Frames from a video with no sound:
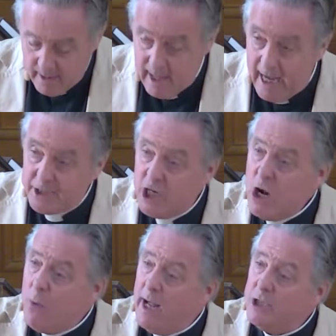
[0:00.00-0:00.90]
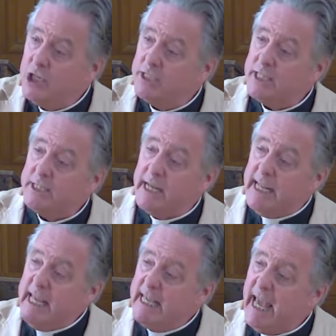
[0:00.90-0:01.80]
And do you know what Jesus did?
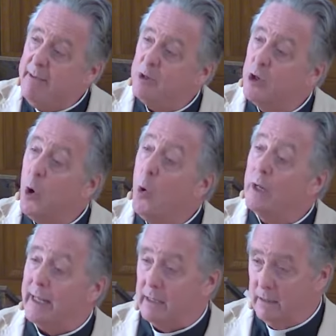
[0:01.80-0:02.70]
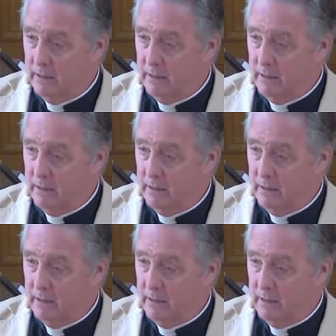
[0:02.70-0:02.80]
He came calling.